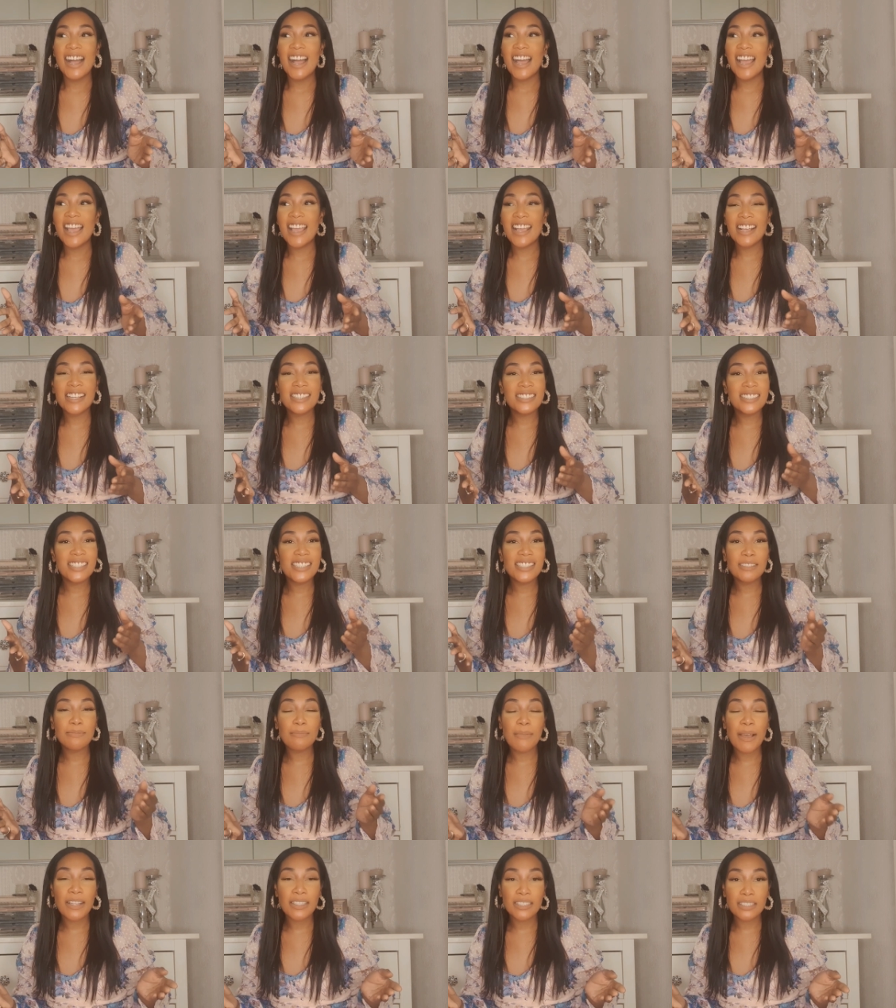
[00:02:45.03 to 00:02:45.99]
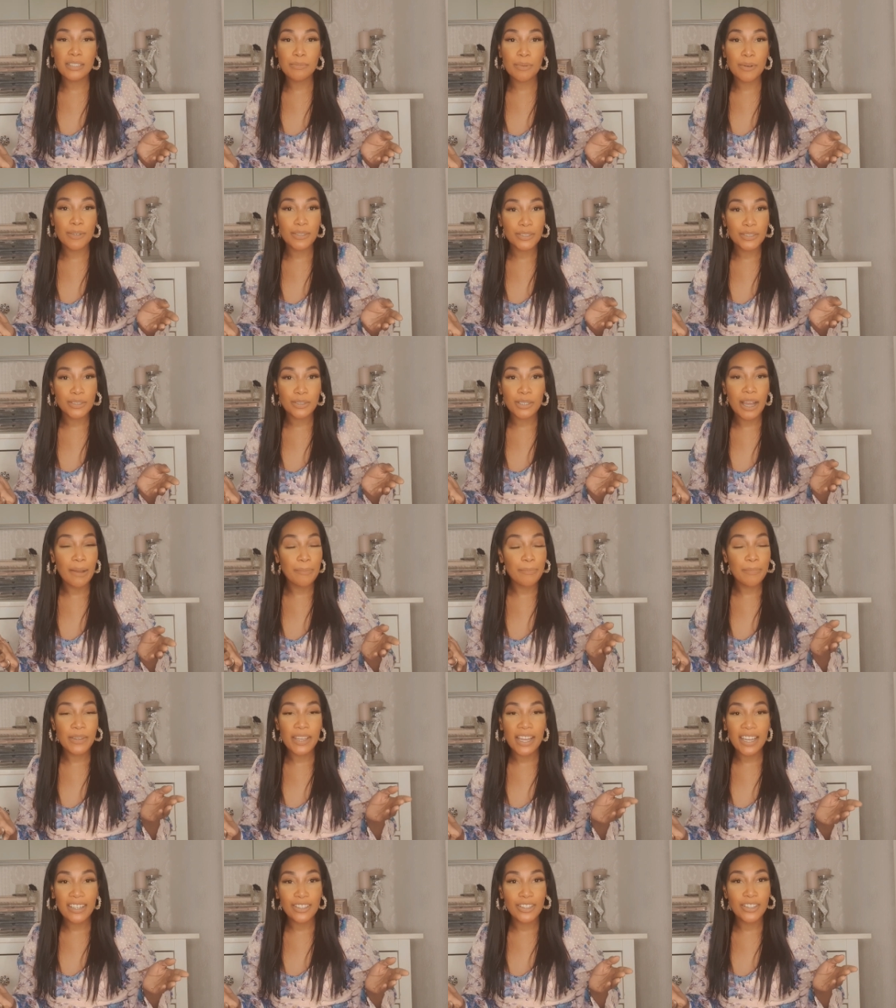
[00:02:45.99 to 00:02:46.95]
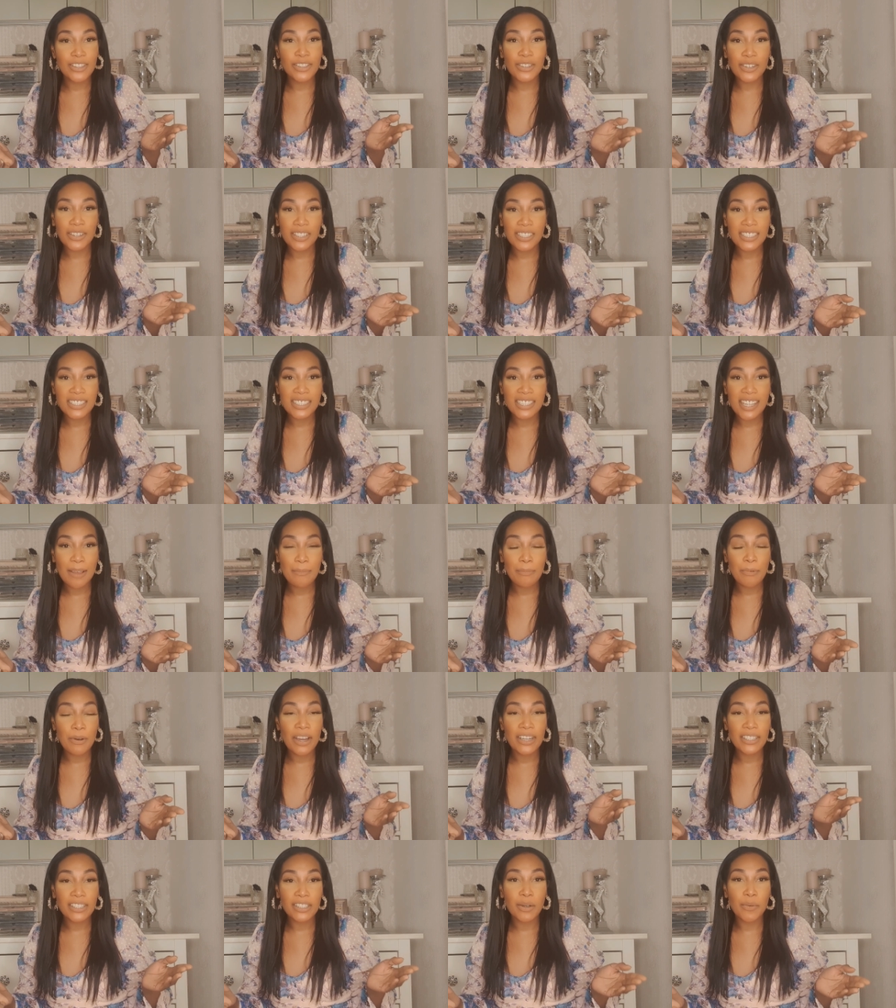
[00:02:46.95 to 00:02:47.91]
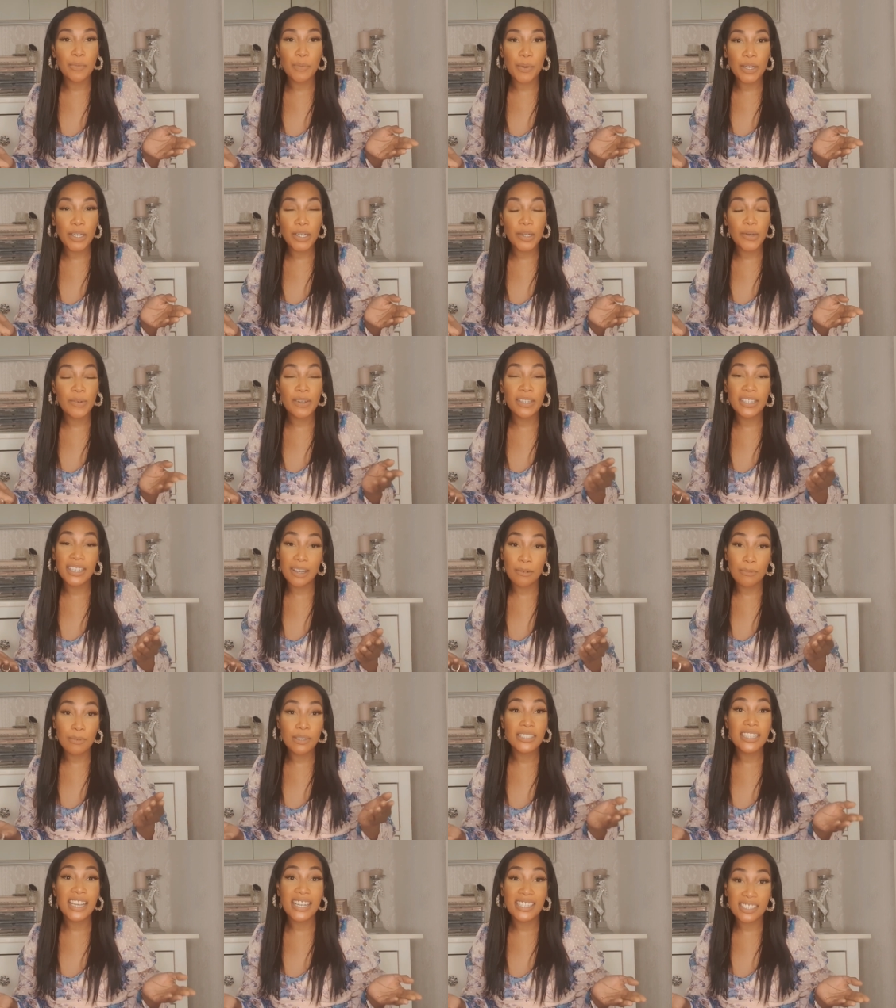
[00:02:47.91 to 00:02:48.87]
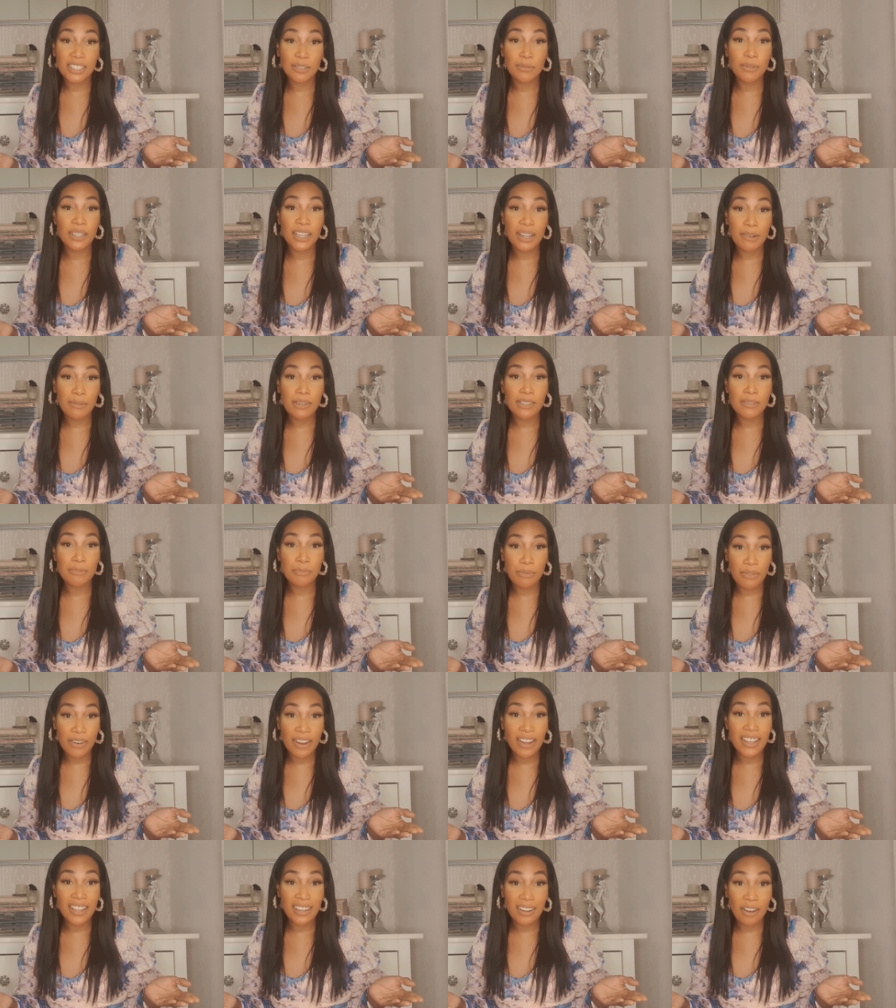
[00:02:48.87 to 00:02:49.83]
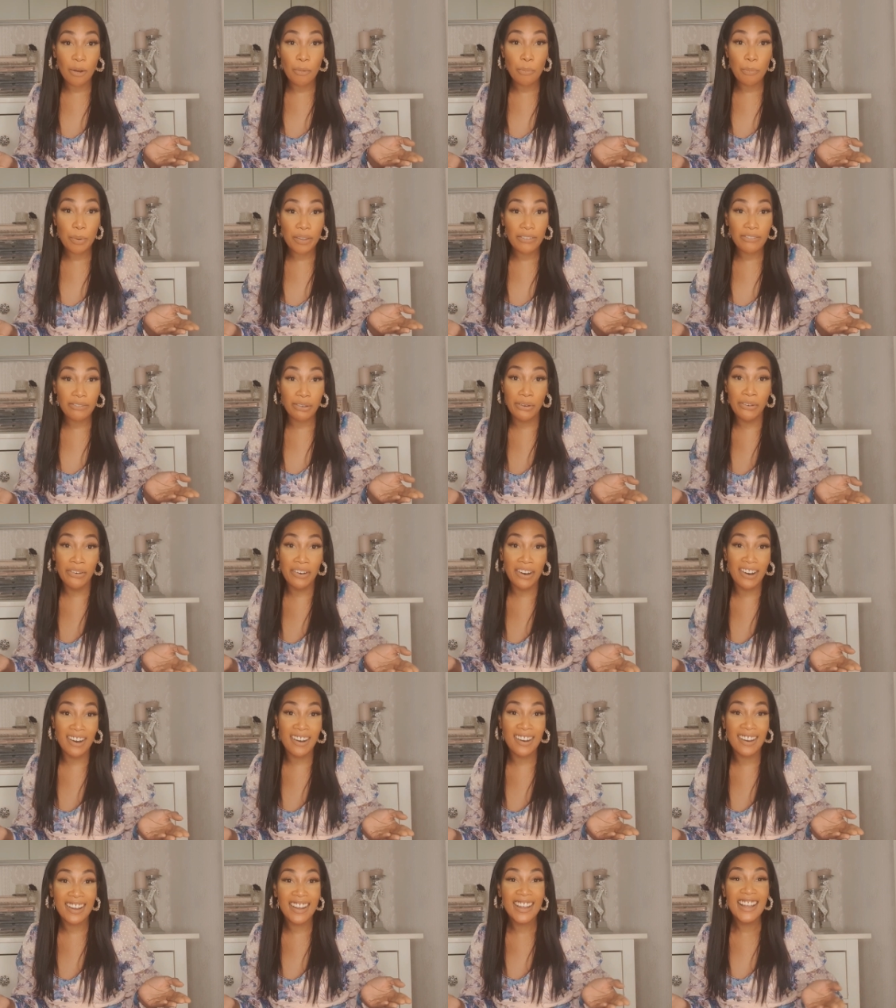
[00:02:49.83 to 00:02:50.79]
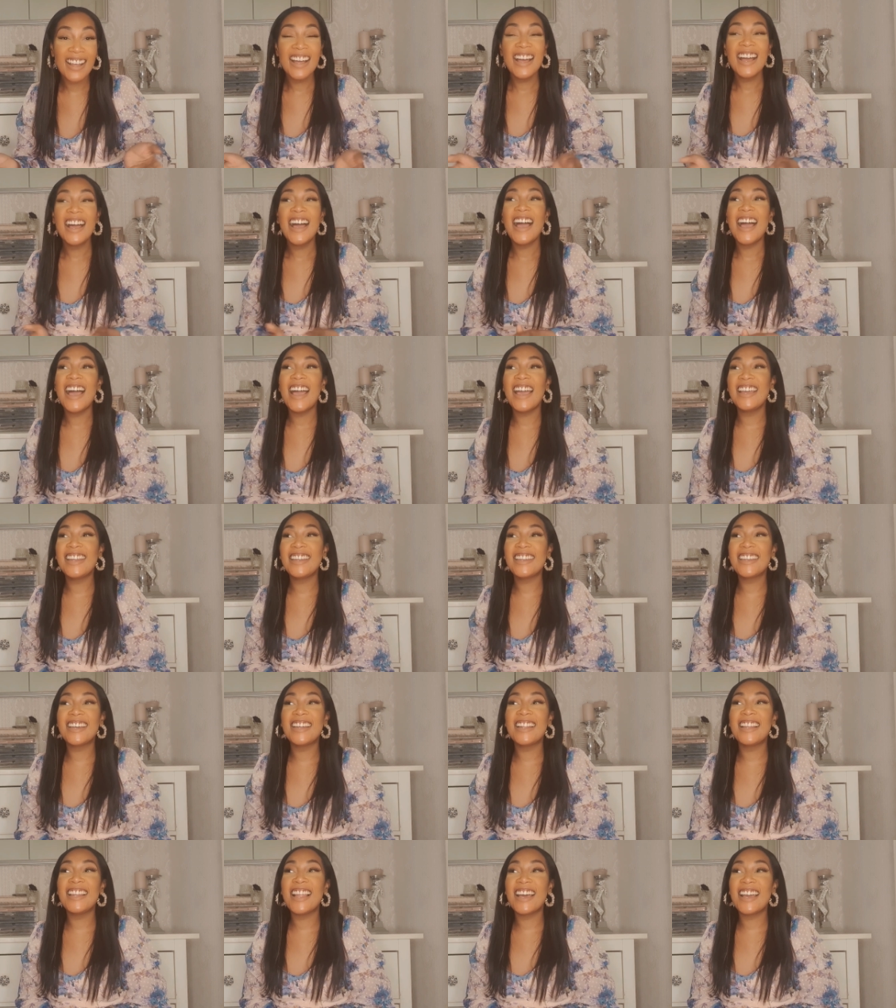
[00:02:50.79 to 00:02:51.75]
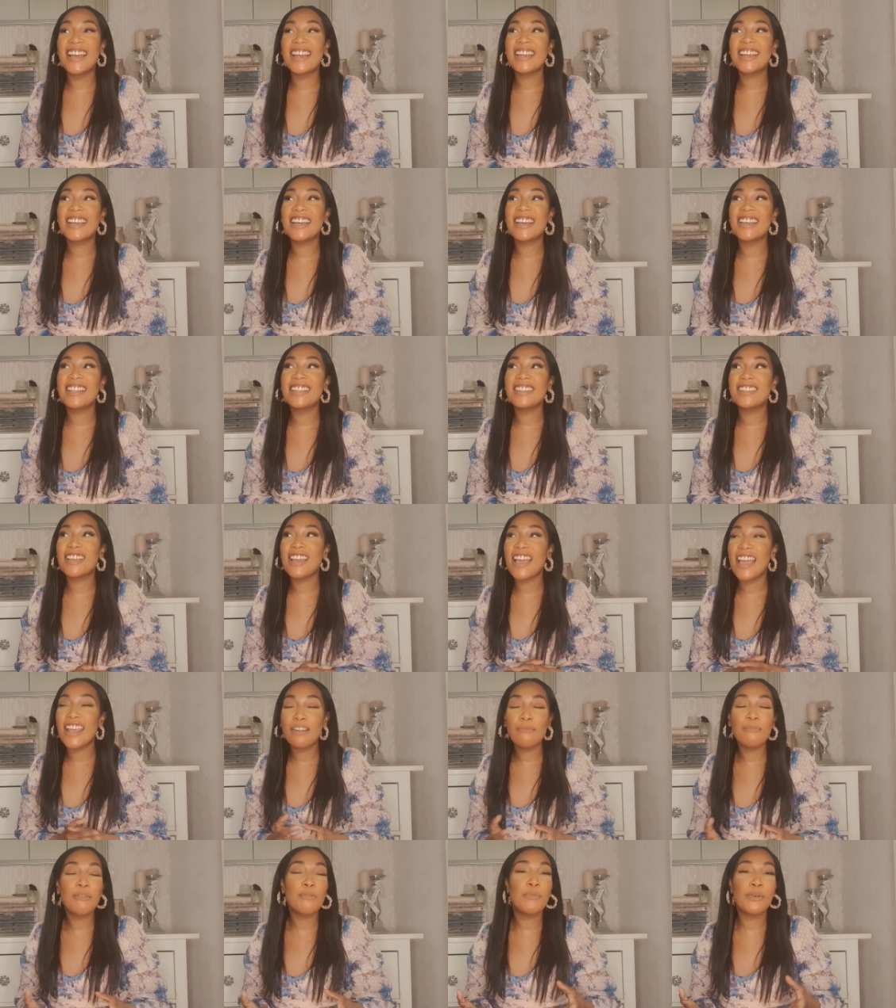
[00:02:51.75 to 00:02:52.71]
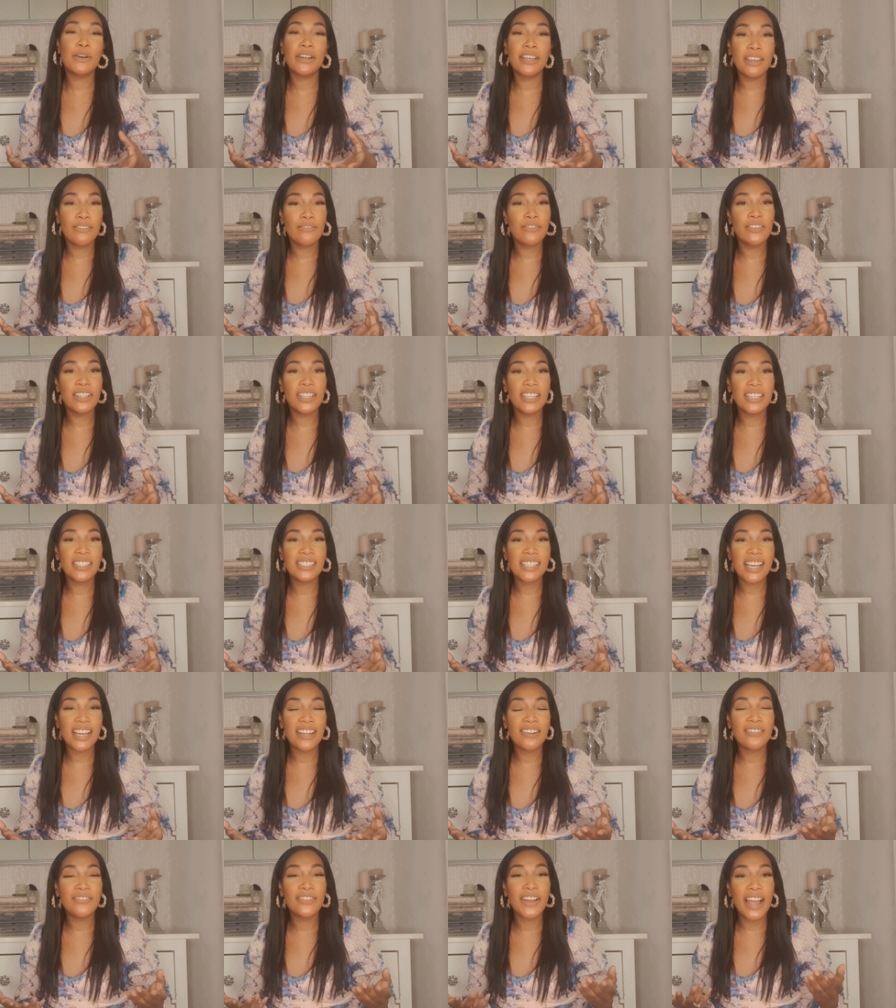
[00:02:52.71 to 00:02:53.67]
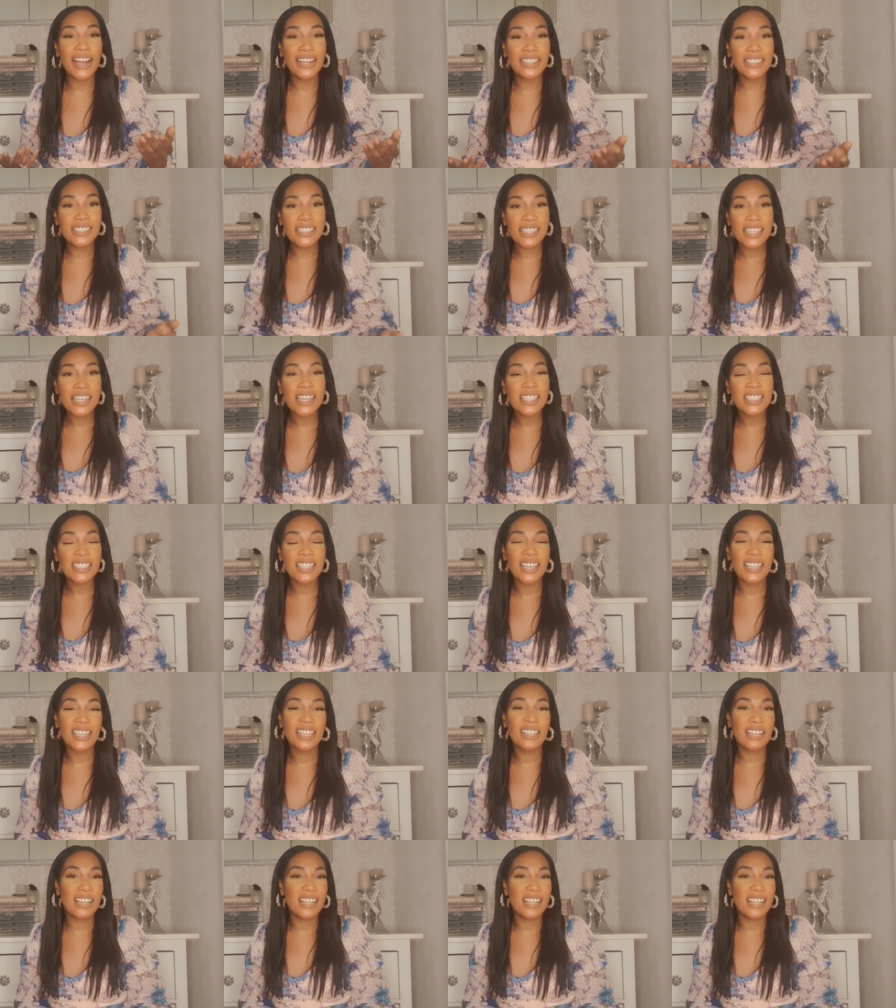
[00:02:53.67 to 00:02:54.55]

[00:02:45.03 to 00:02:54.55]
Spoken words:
Is this man supposed to appear at your doorstep or at your window? And that was actually what I was praying and hoping for. And like, the enemy will give you these kind of ideas, like,